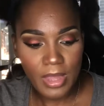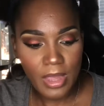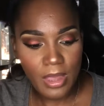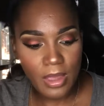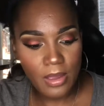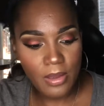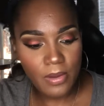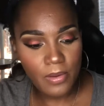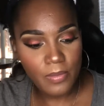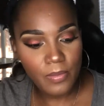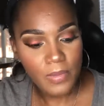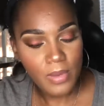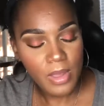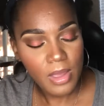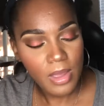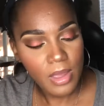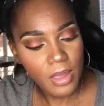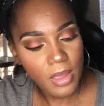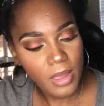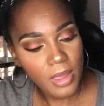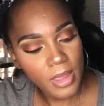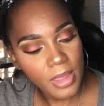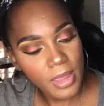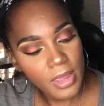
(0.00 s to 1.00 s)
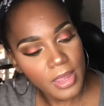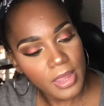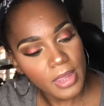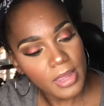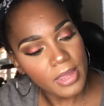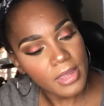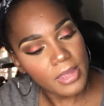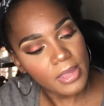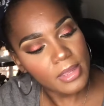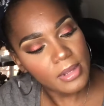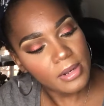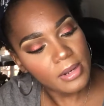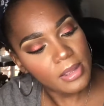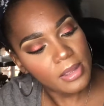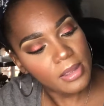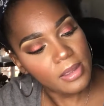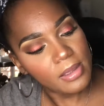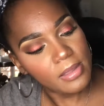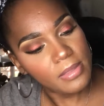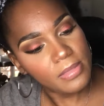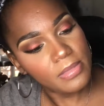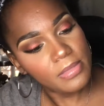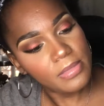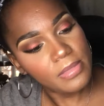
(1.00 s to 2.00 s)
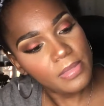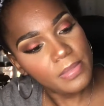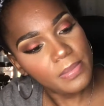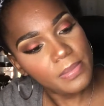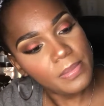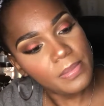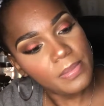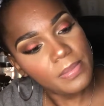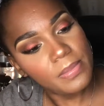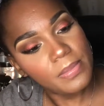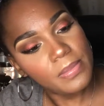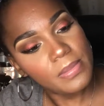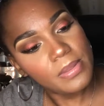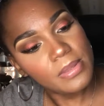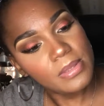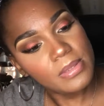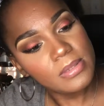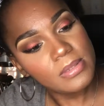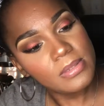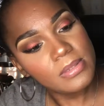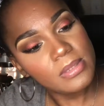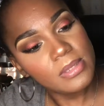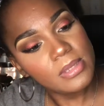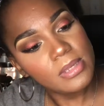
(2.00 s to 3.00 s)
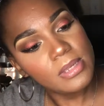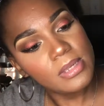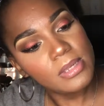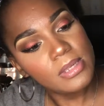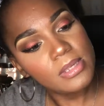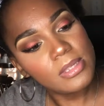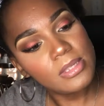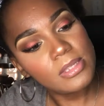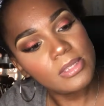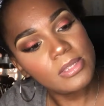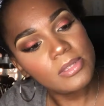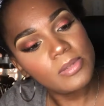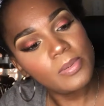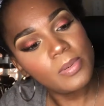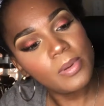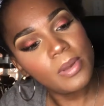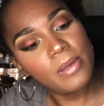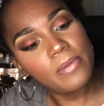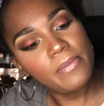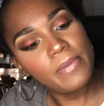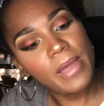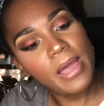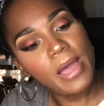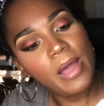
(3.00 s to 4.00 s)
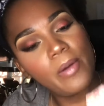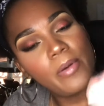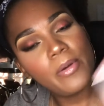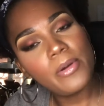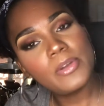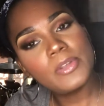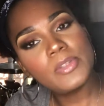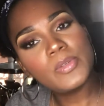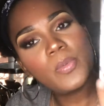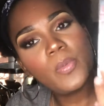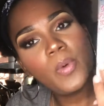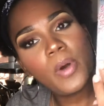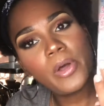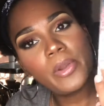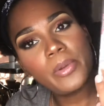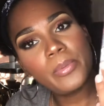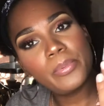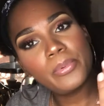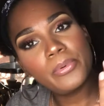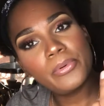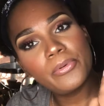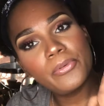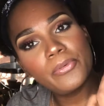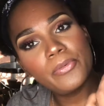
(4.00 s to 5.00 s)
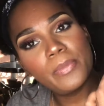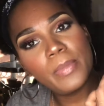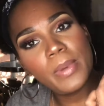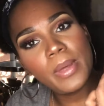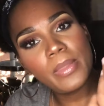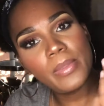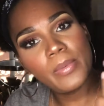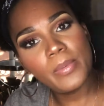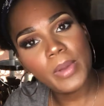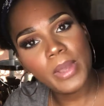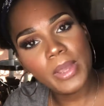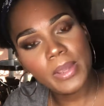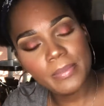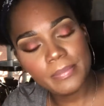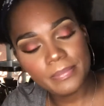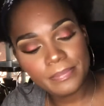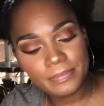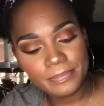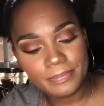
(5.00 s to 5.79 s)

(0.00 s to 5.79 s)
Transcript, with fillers: Oh, and this is 12 hours waterproof, by the way.